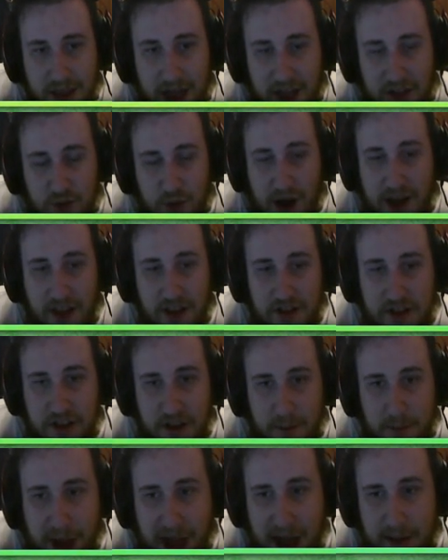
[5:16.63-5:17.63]
That's why this
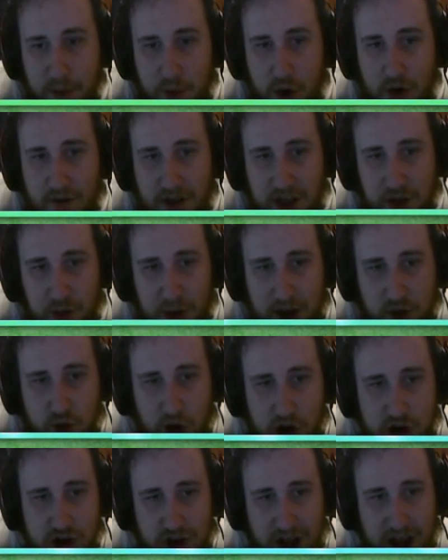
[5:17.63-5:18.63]
is a bad move. That's why
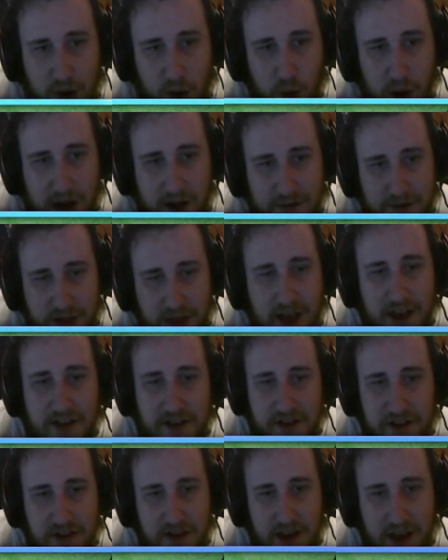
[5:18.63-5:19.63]
Crusher can get away with
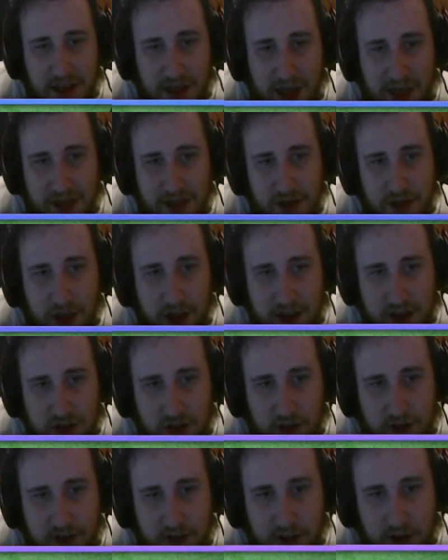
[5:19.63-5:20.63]
this, and then
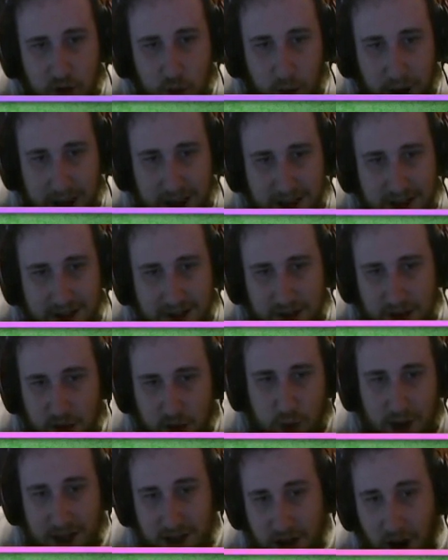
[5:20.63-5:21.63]
like just the queen's
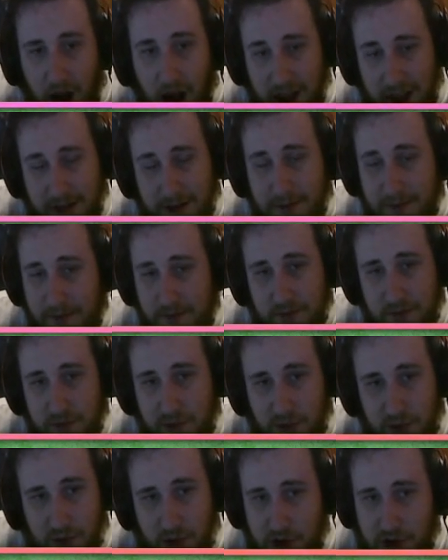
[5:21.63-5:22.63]
gone.
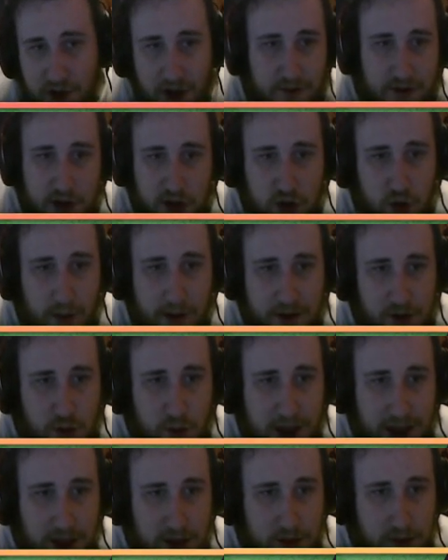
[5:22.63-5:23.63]
There's nothing you can do about the
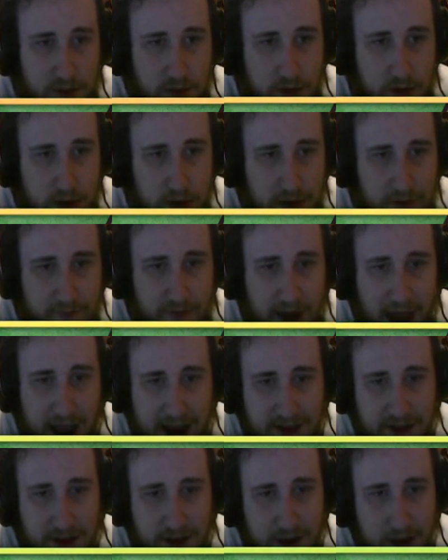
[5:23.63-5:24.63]
queen. In
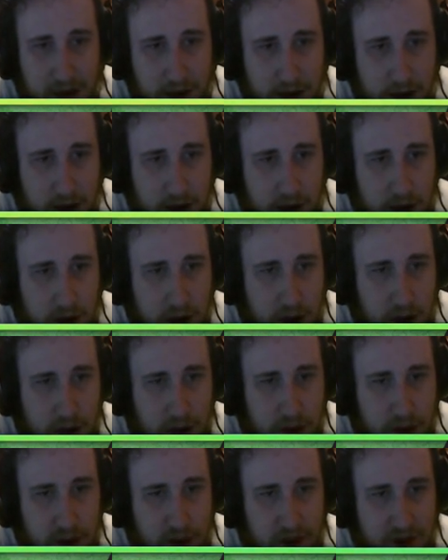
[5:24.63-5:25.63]
fact,
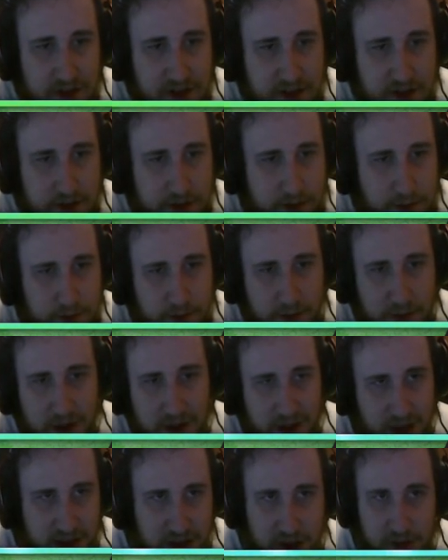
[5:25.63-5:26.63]
this
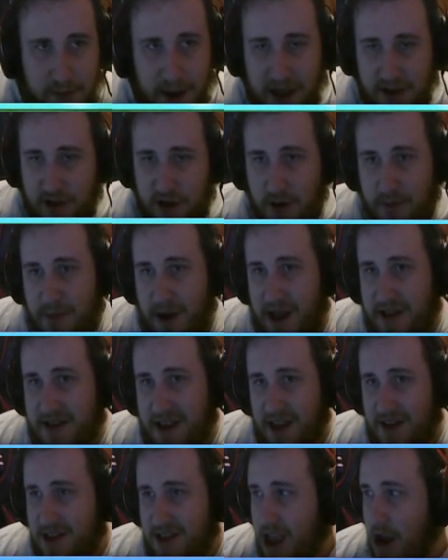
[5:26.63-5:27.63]
is basically your
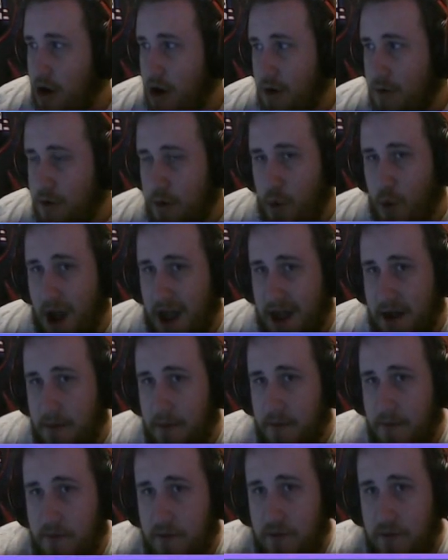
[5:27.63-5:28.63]
best case scenario for white.